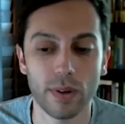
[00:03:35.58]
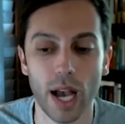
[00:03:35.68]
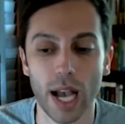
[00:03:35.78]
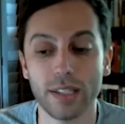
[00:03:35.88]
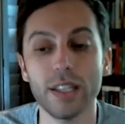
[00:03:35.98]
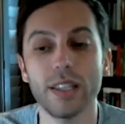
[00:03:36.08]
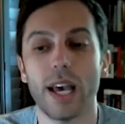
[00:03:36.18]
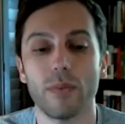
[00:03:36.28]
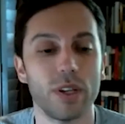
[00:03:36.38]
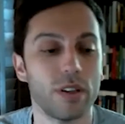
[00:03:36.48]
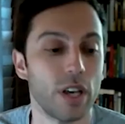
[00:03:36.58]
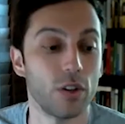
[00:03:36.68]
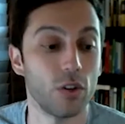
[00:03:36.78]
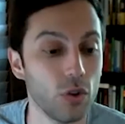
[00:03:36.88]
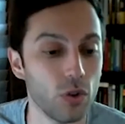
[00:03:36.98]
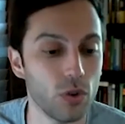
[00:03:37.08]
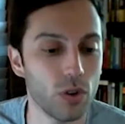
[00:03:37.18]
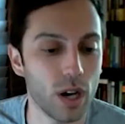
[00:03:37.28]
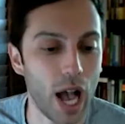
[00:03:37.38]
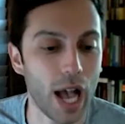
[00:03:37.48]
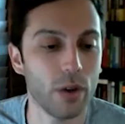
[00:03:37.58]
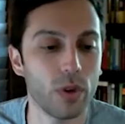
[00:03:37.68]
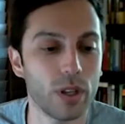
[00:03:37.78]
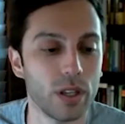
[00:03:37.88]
I did that because I knew I would